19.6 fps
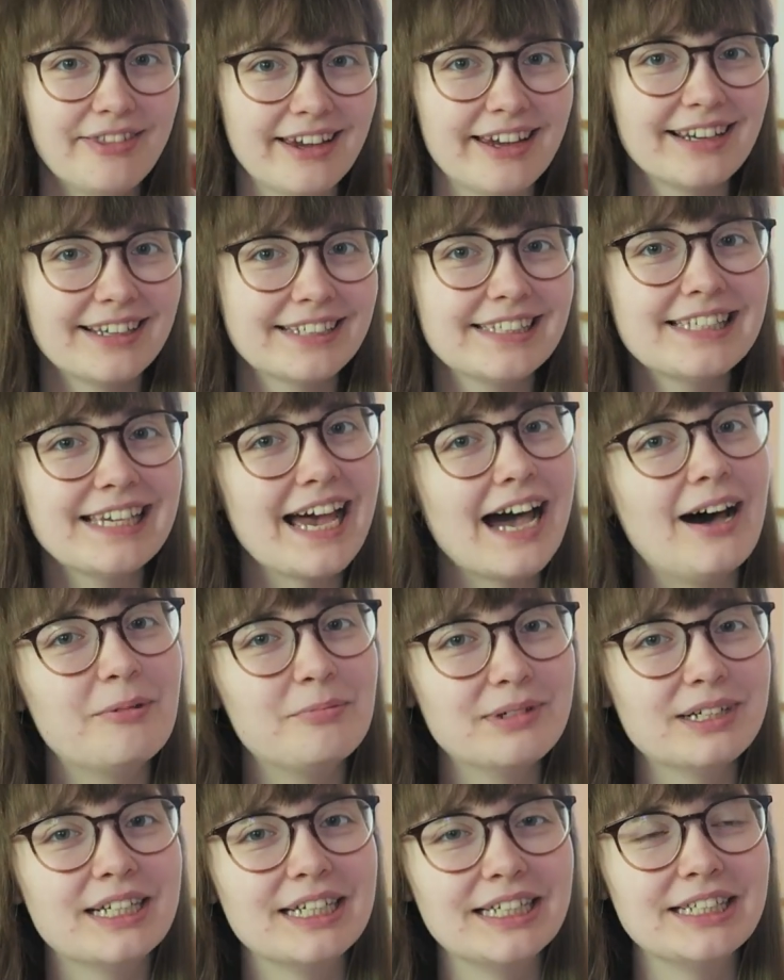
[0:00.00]
things
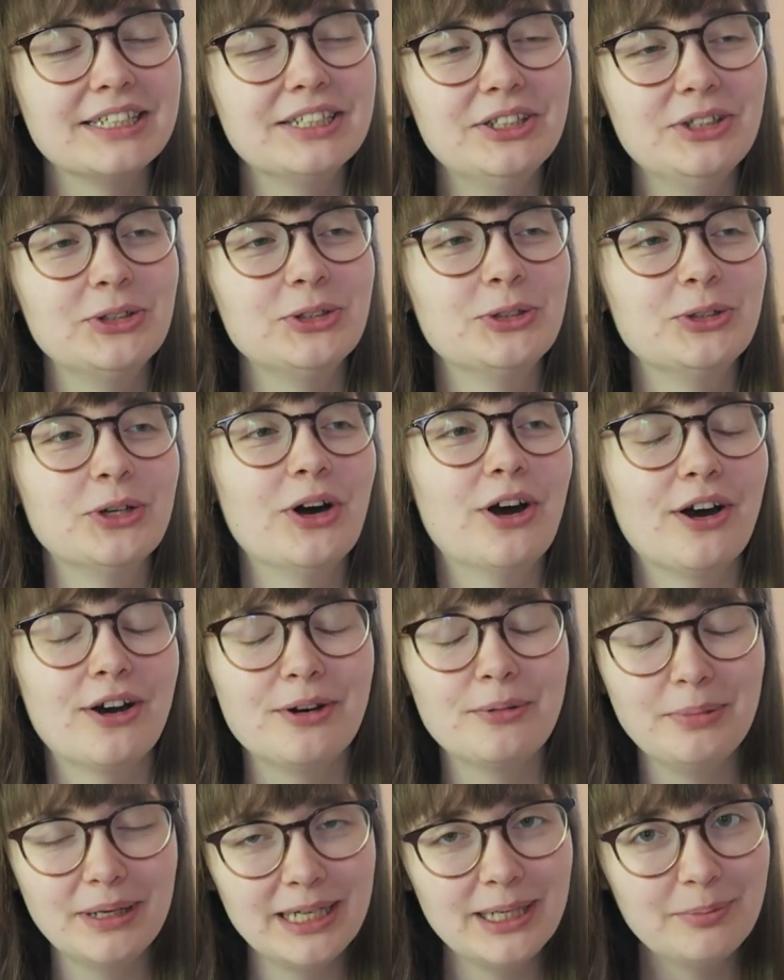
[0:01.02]
happening to
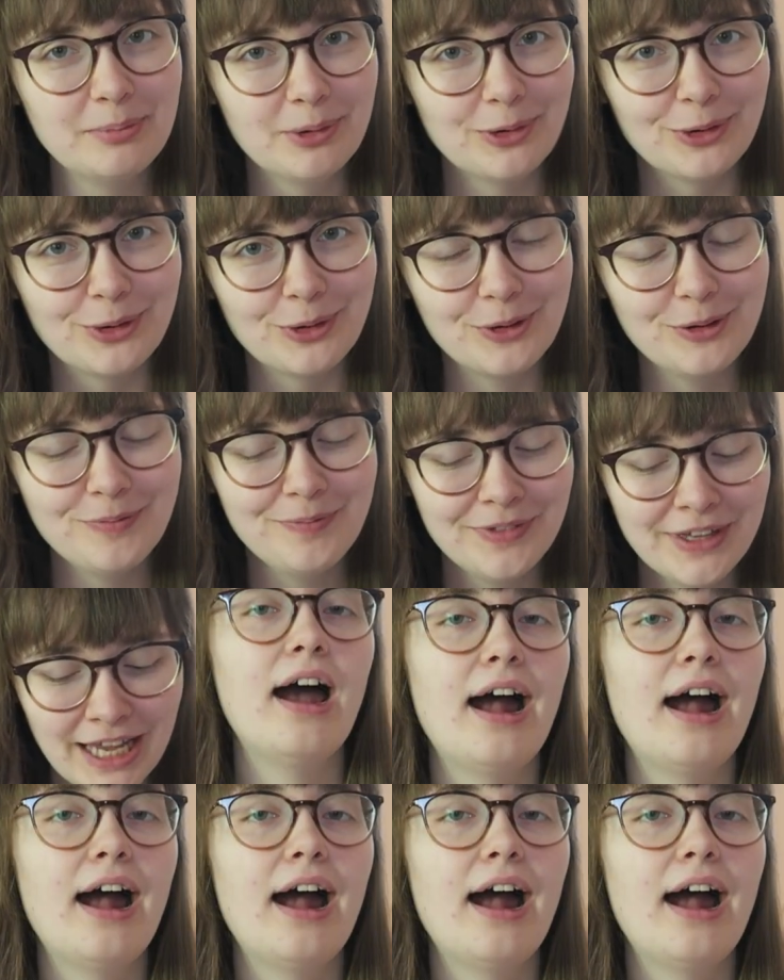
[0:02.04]
her people.